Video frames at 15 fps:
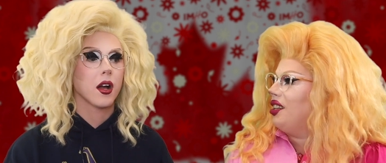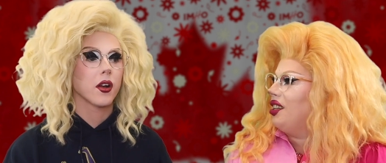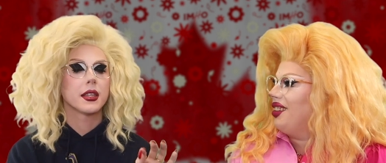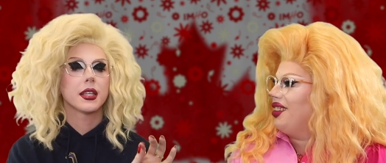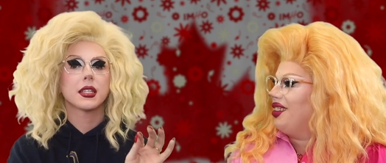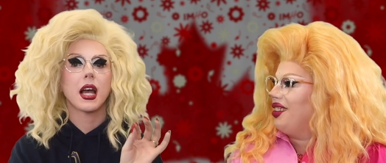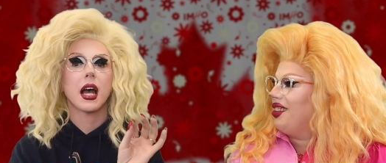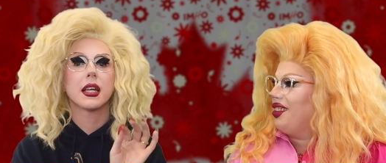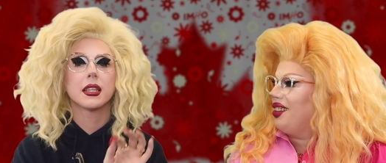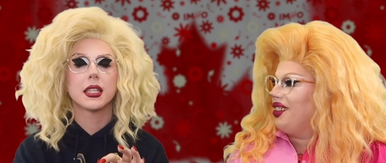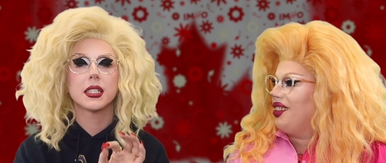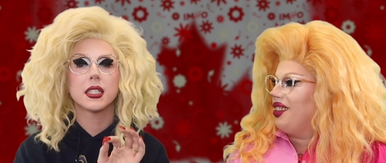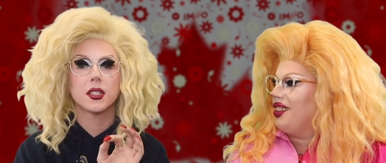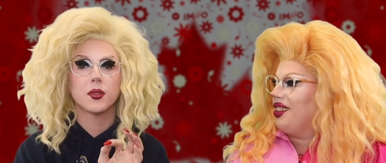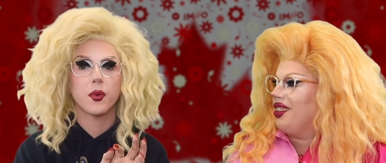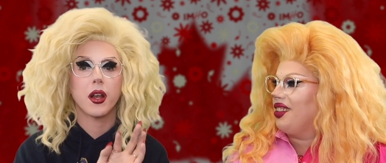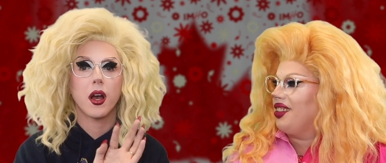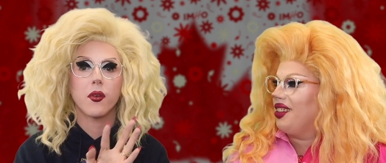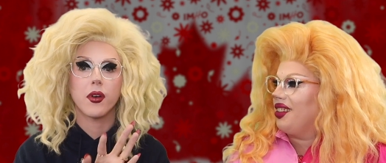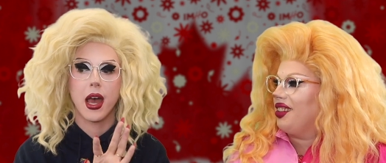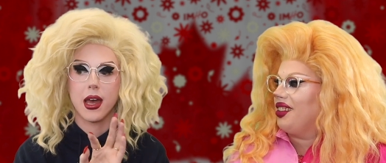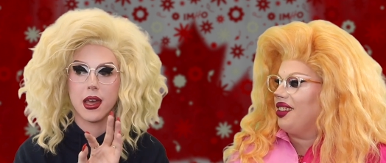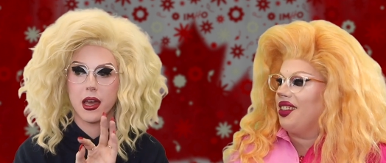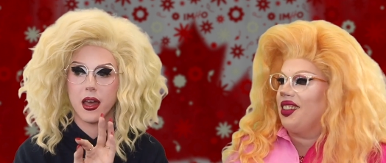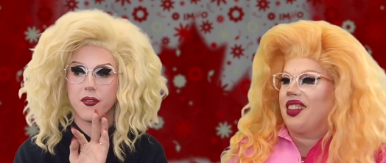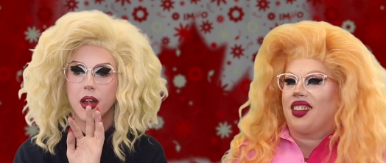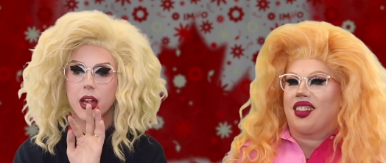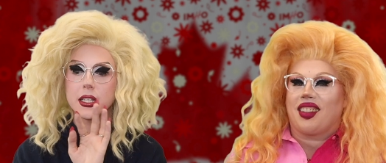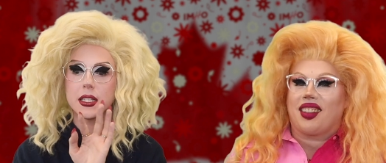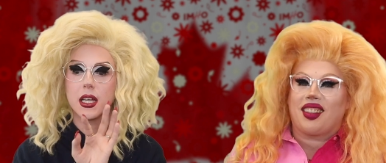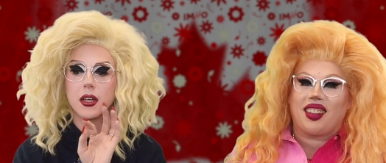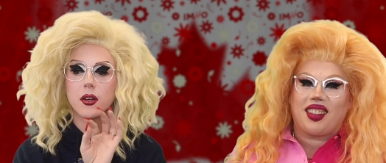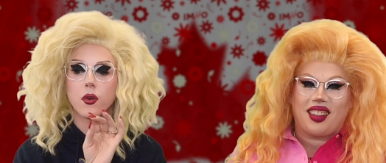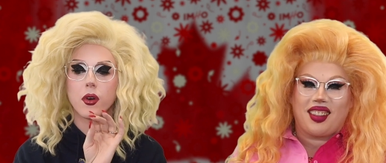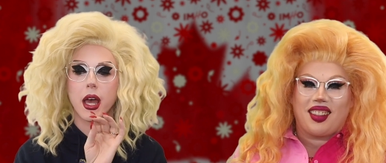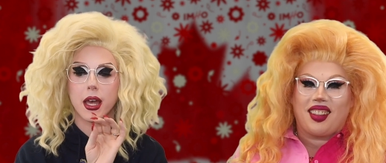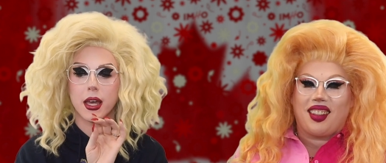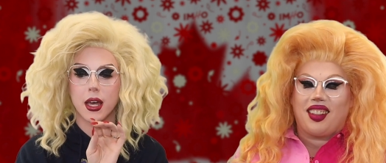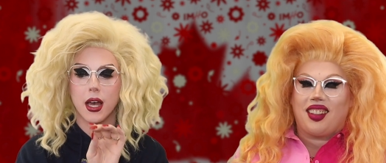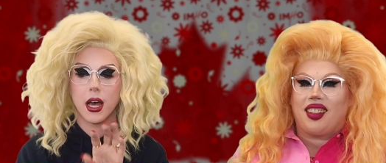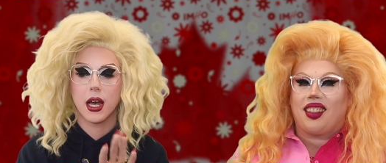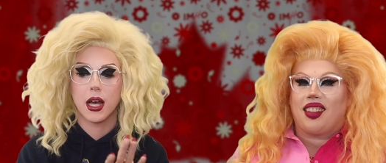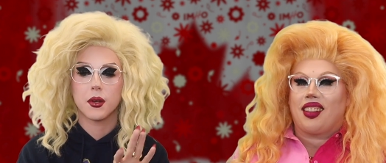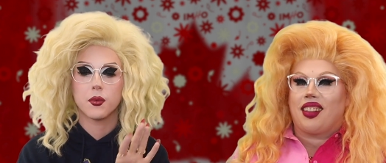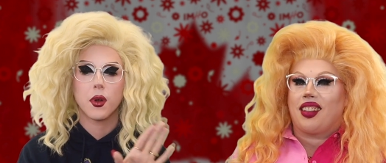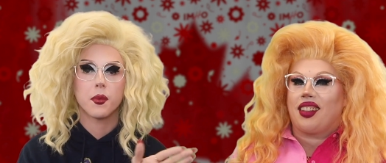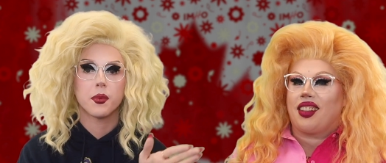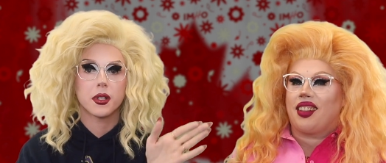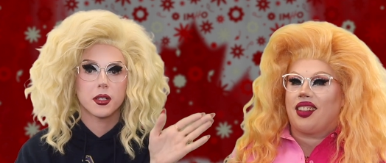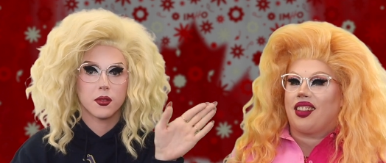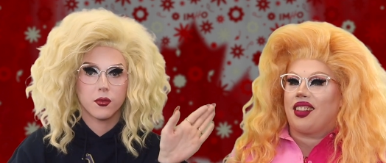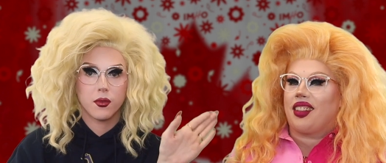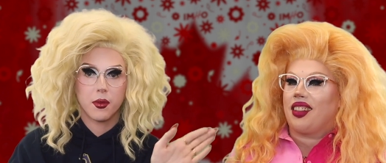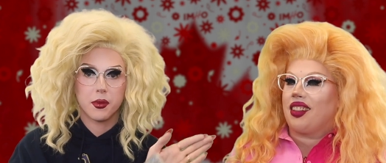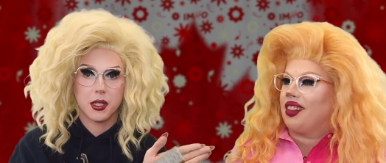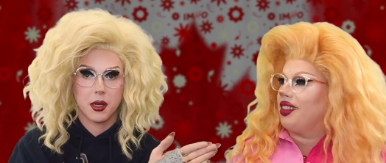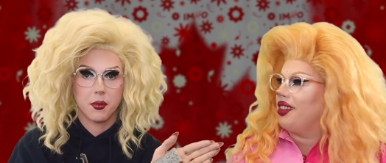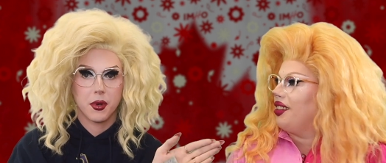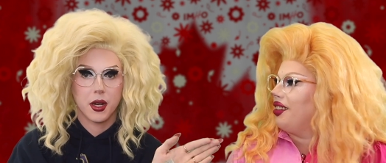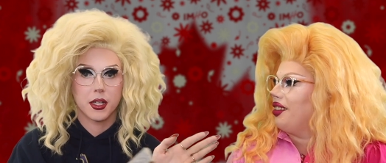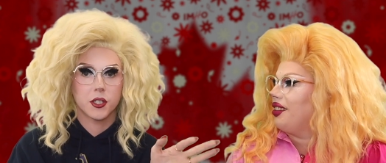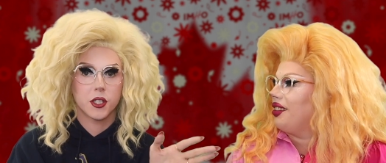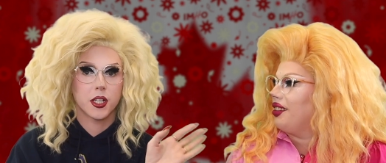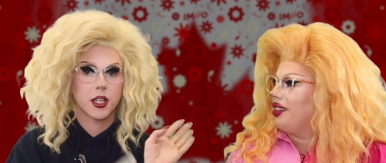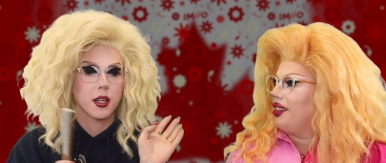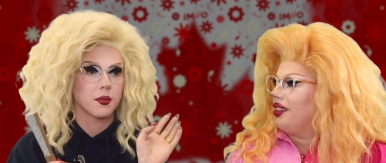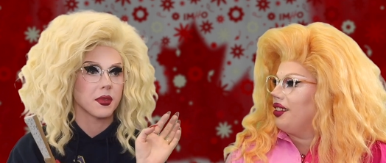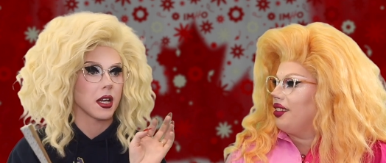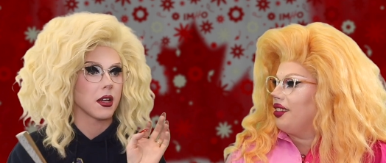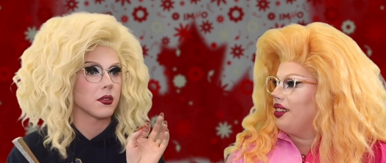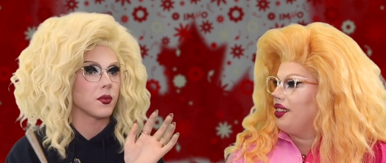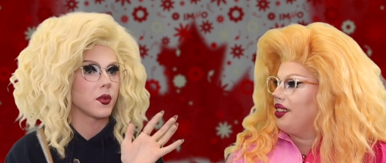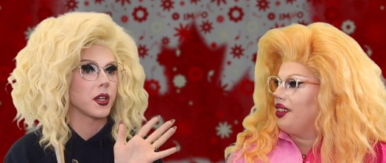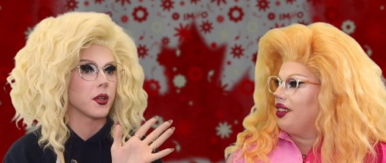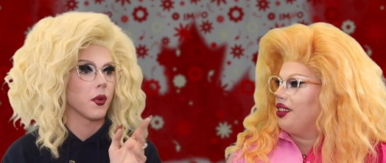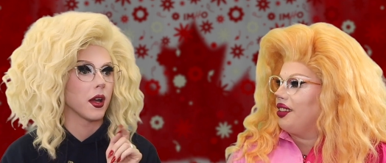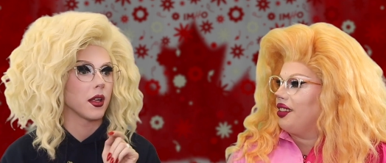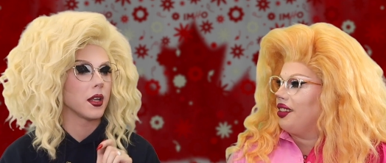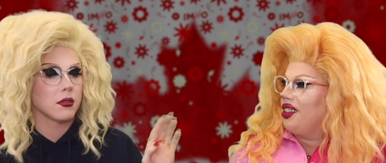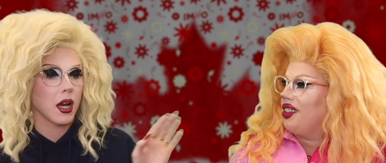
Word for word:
Speaker 1: This I, this is one, okay, if I, okay, I rub a, rub a lamp, right, a genie comes out, what do you want?